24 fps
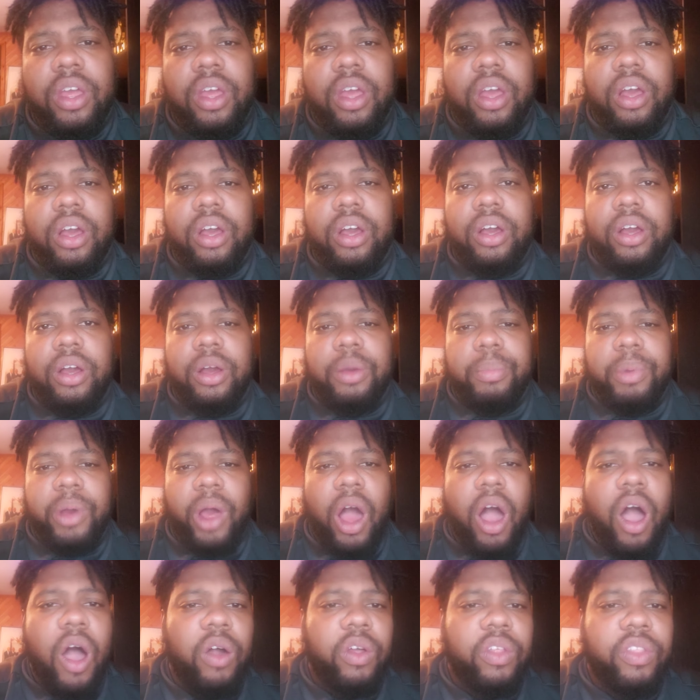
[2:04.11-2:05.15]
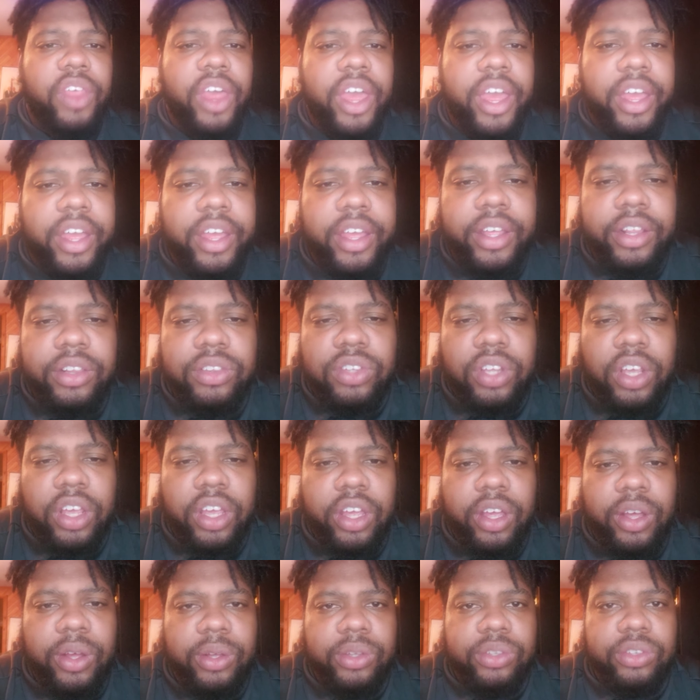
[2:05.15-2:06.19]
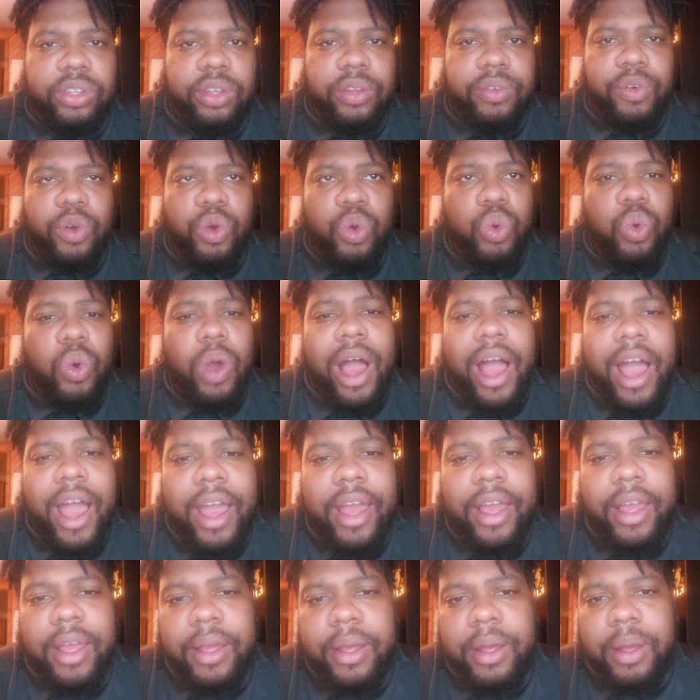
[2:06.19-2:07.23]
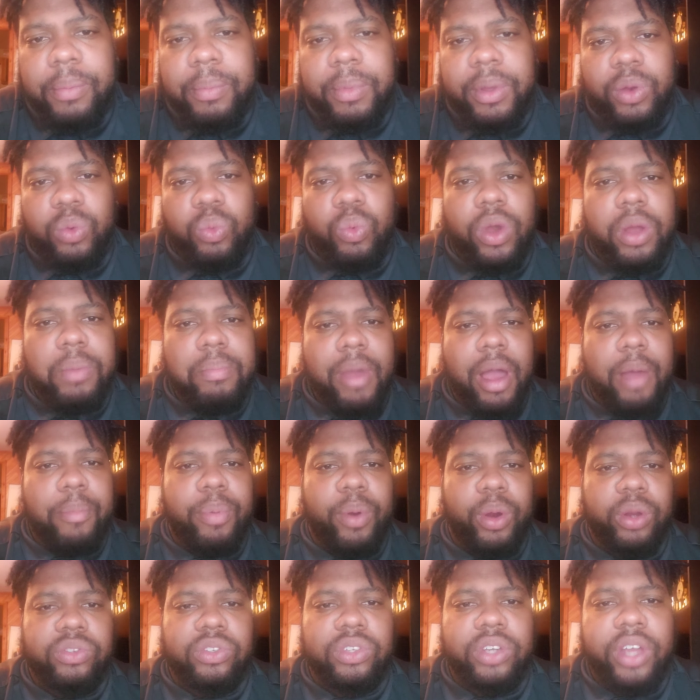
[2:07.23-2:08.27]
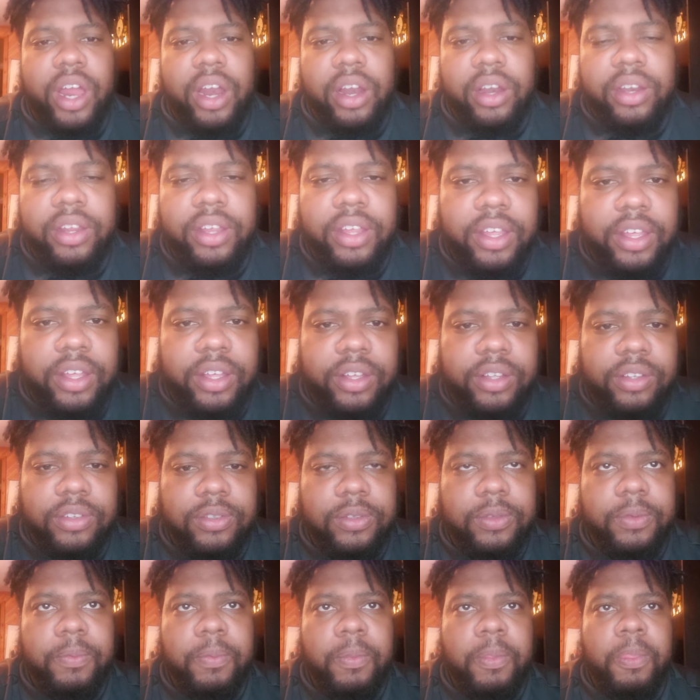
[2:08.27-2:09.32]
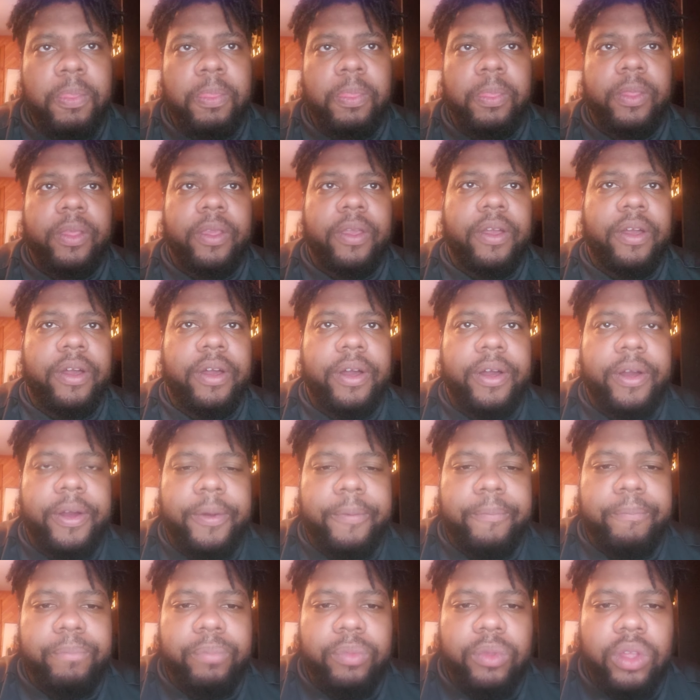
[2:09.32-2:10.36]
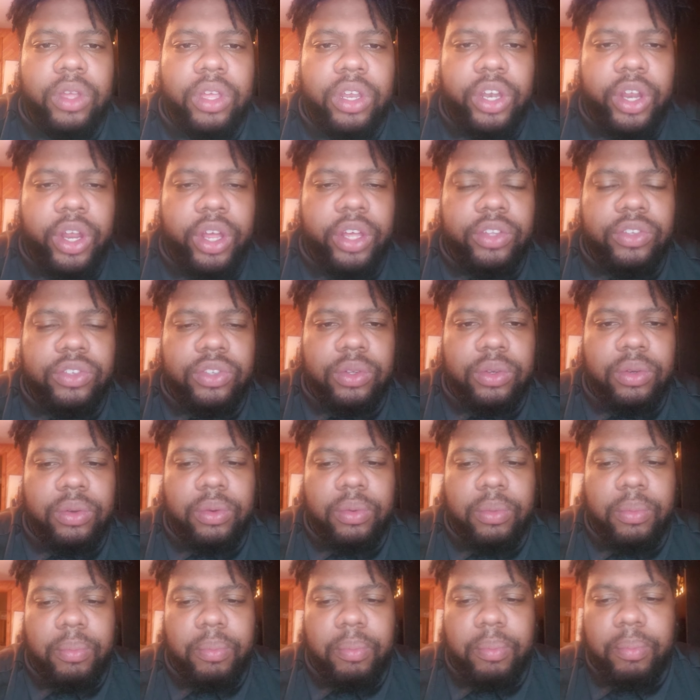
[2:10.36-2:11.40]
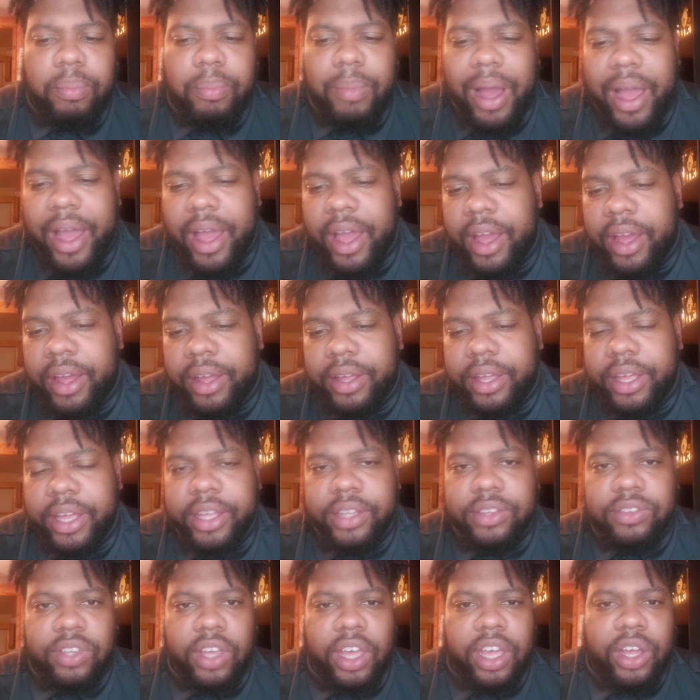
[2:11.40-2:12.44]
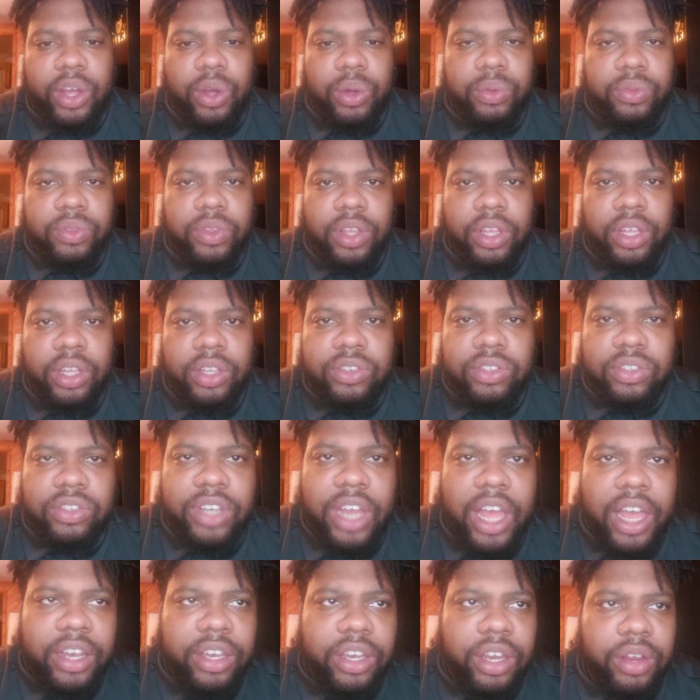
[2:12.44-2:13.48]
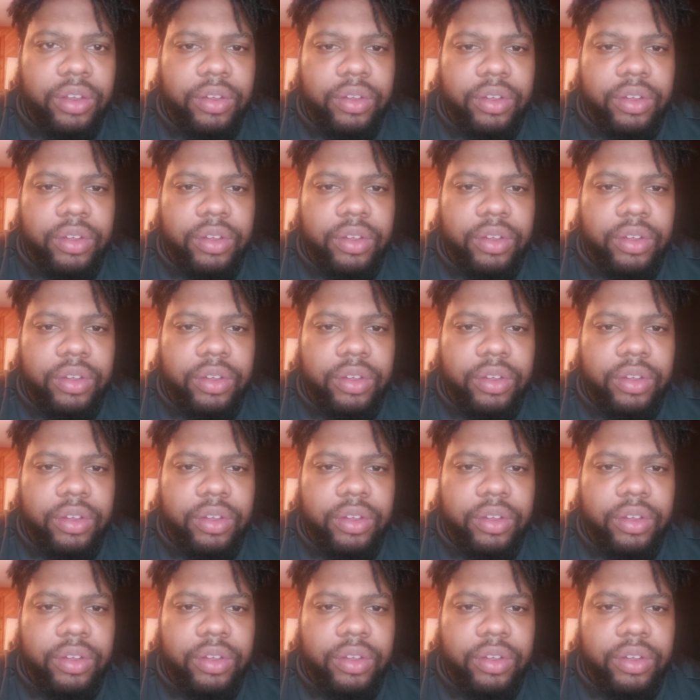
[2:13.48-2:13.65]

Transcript: But all that entails of who I am and what my personality is. Um, there's my intake on things does not